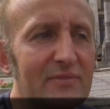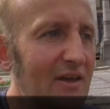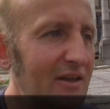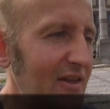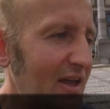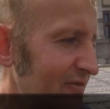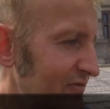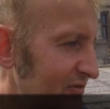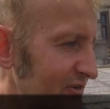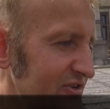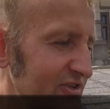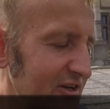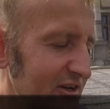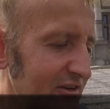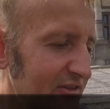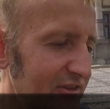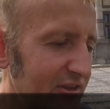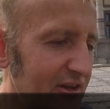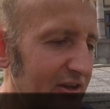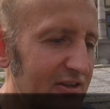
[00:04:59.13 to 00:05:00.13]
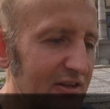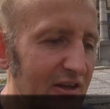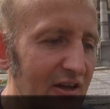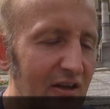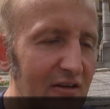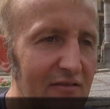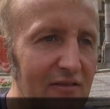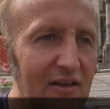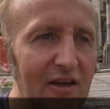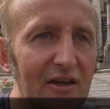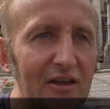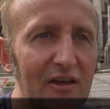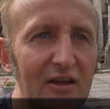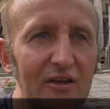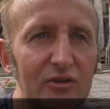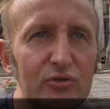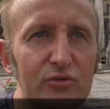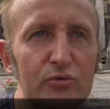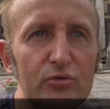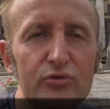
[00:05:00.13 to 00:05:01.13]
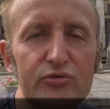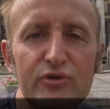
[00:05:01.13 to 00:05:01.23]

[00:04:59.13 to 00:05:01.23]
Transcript: on average, I think they have like two,